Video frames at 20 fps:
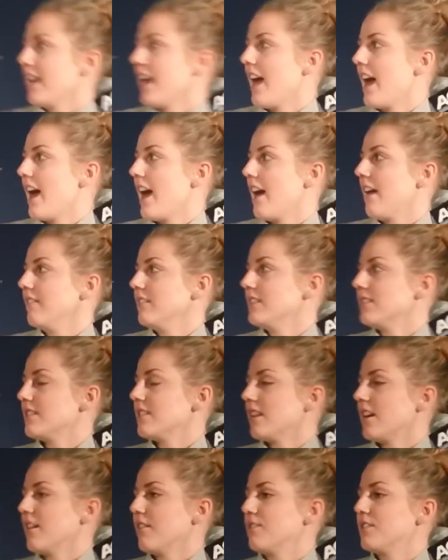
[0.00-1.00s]
have and
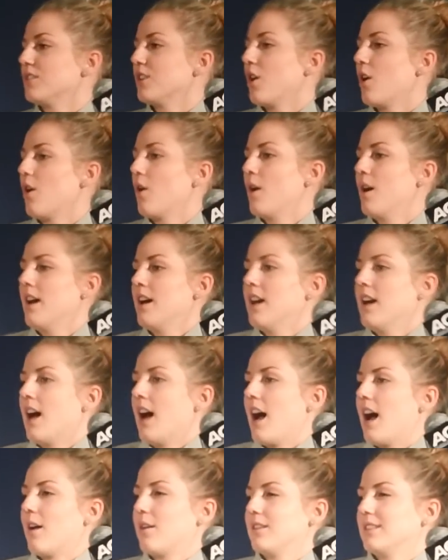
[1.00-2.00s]
stuff. So
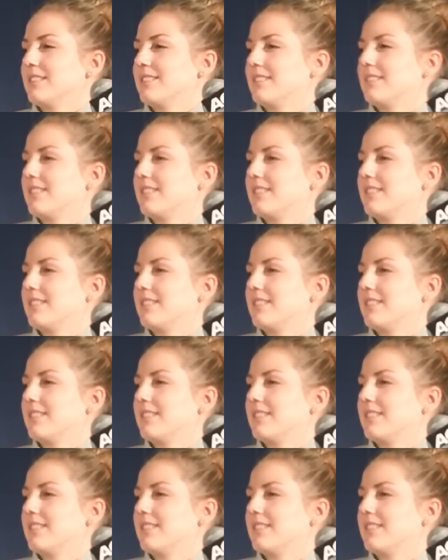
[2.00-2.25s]
I